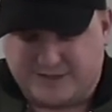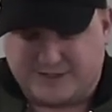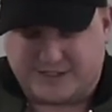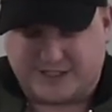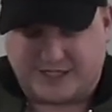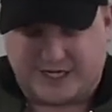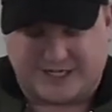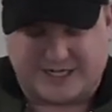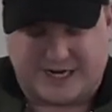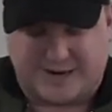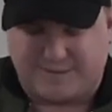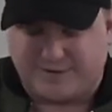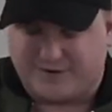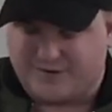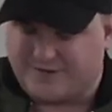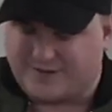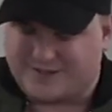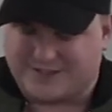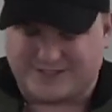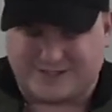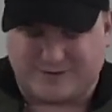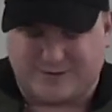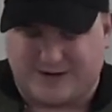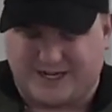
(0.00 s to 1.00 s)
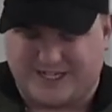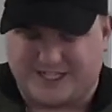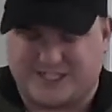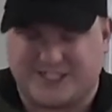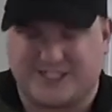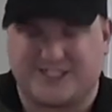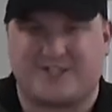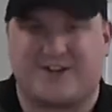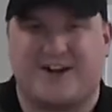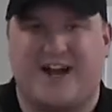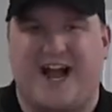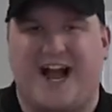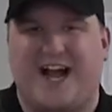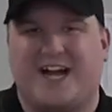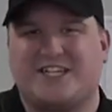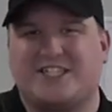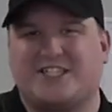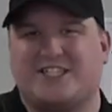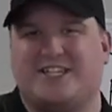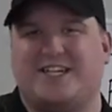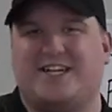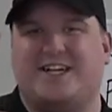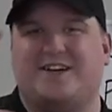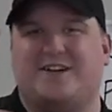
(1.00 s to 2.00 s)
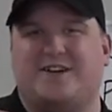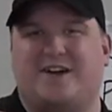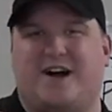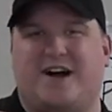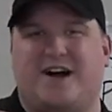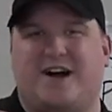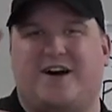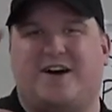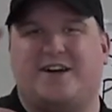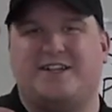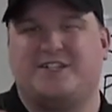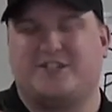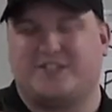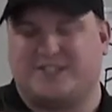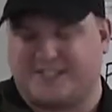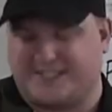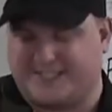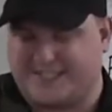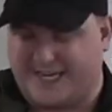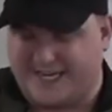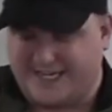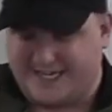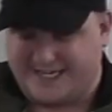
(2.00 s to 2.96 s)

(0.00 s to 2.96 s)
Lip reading: couple of those questions are actually on your study